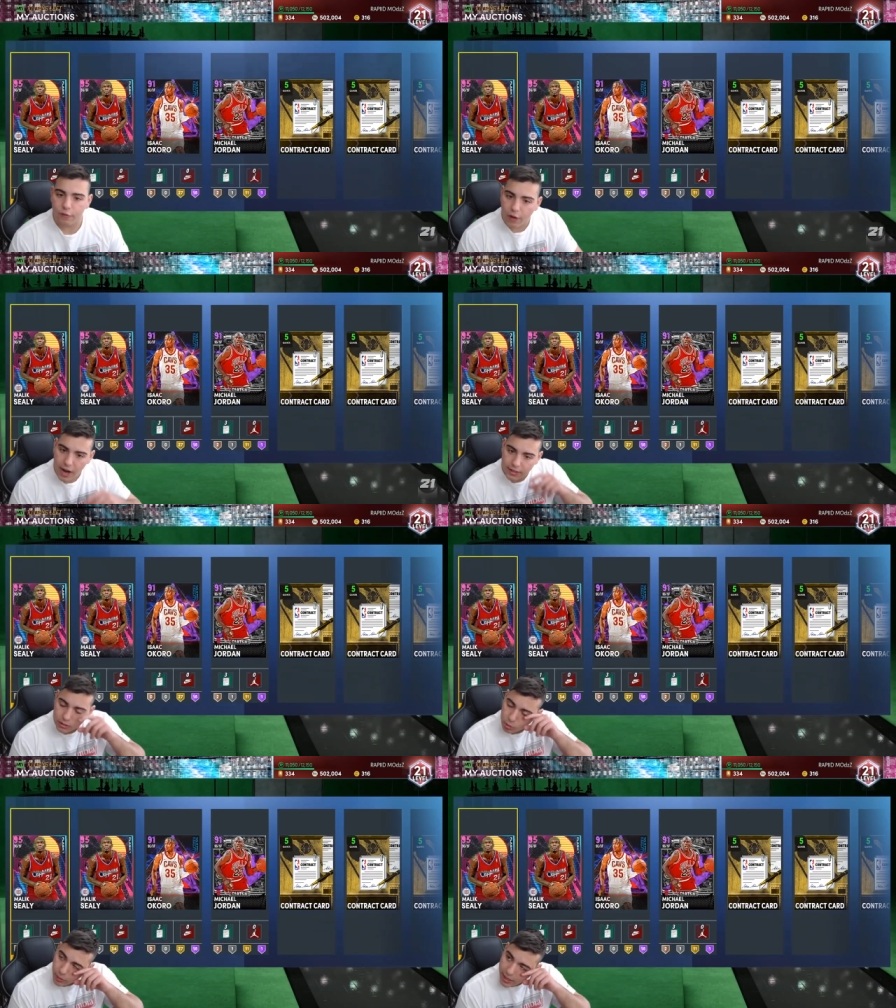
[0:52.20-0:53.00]
find the
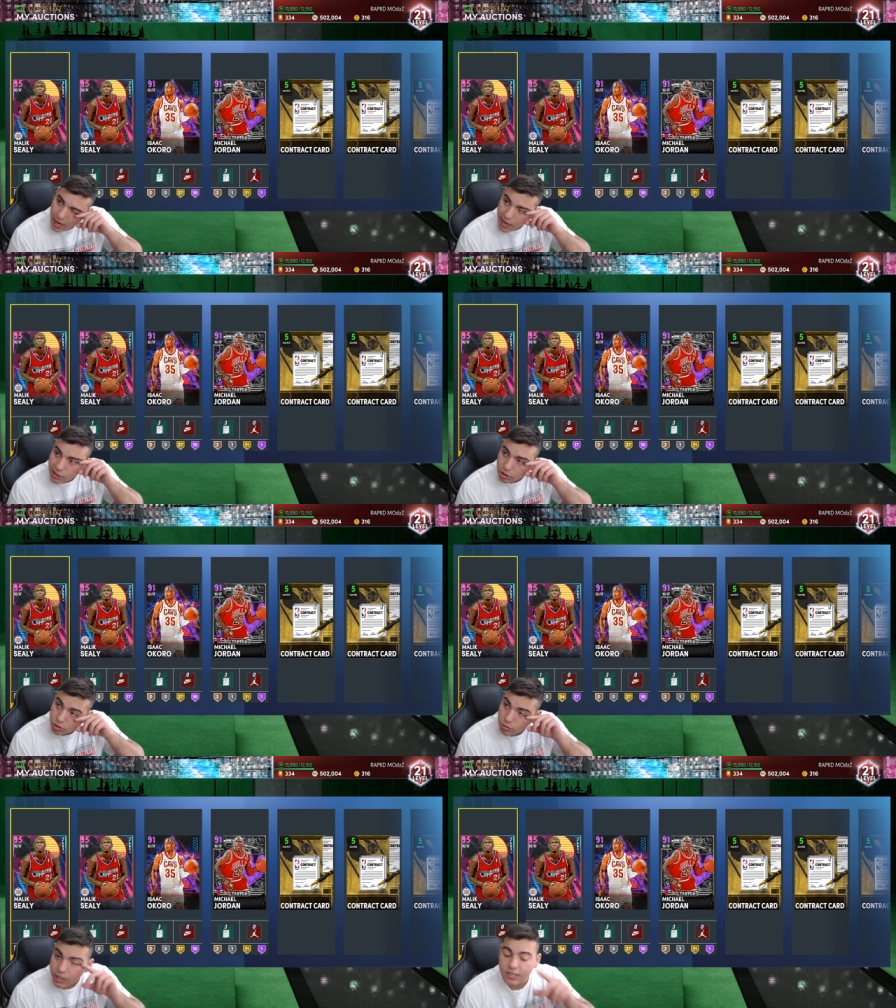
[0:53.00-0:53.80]
tweet. I
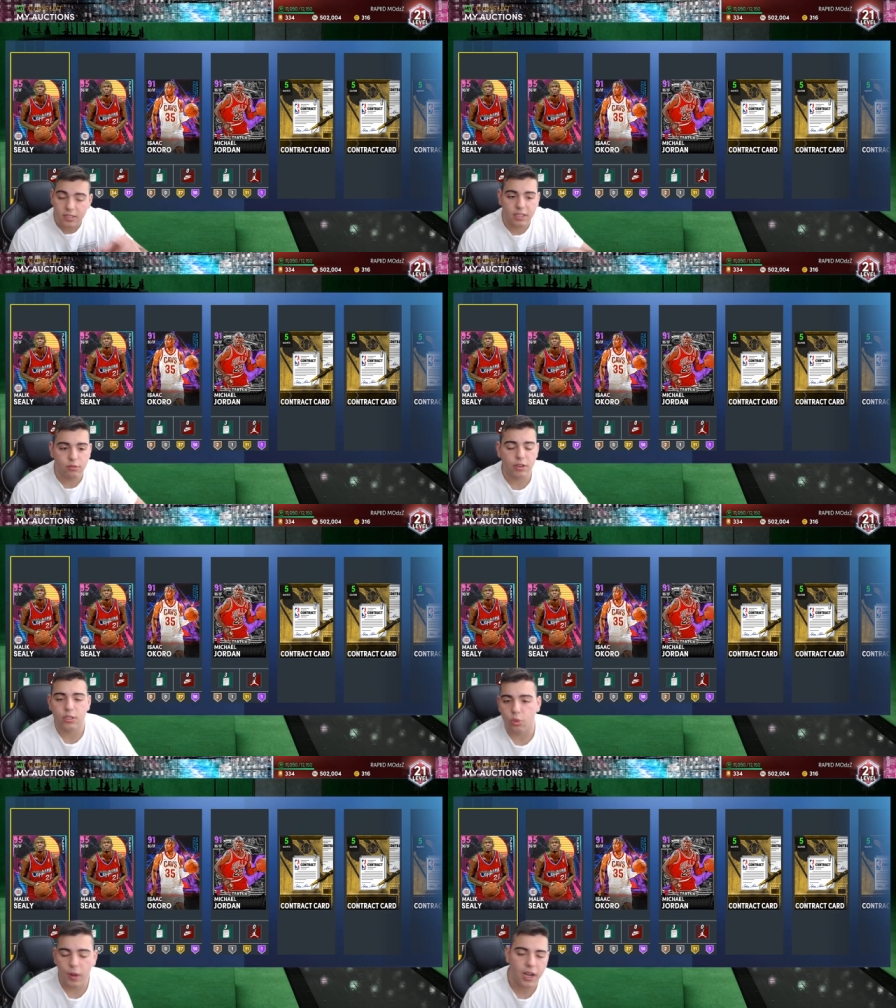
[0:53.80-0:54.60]
just recently
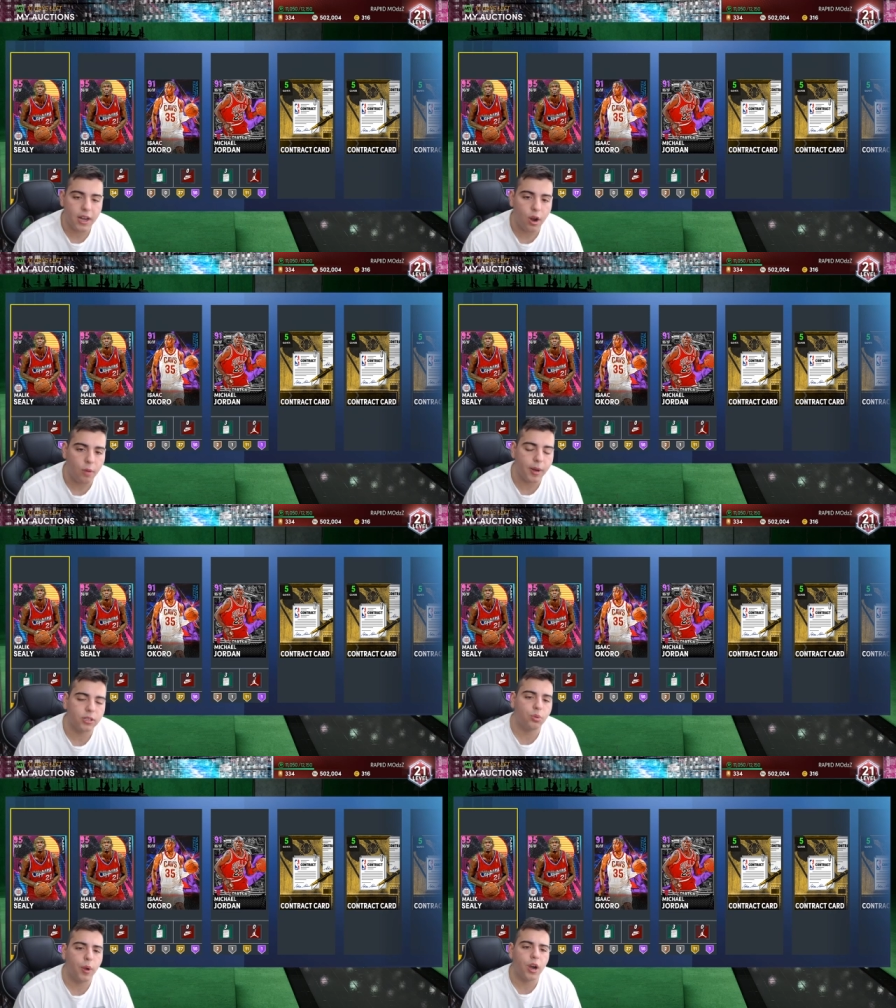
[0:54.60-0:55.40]
retweeted it on my
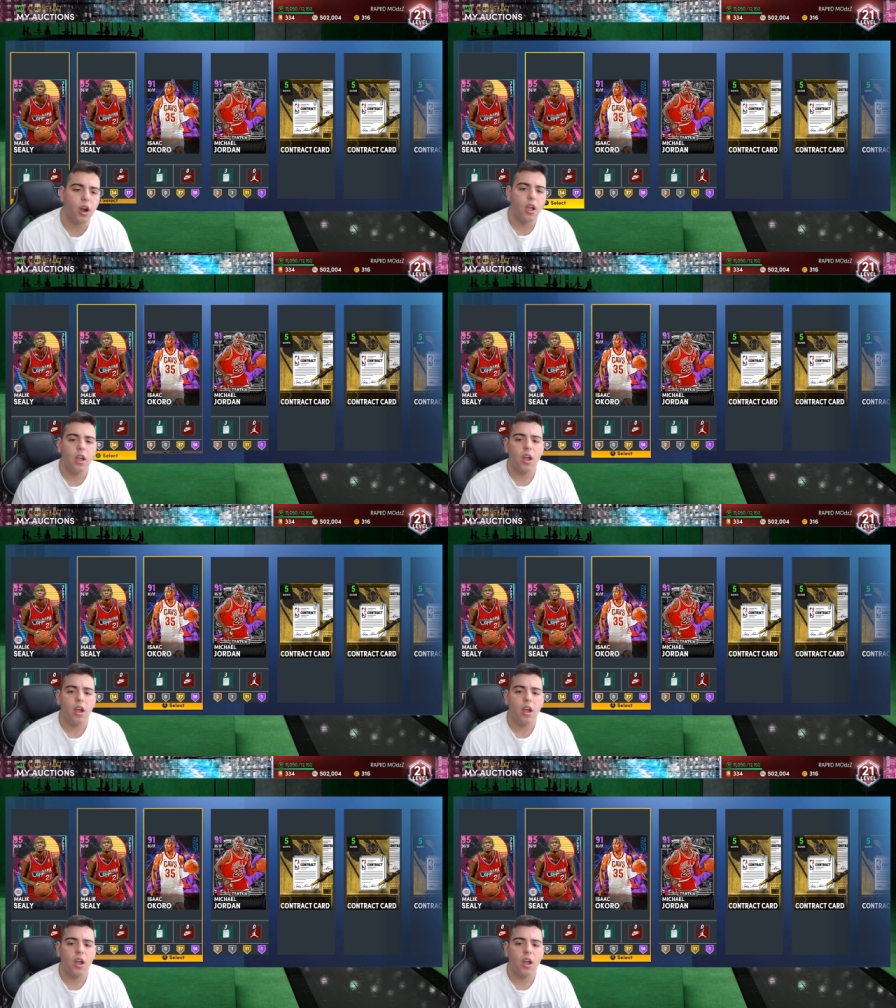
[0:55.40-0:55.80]
Twitter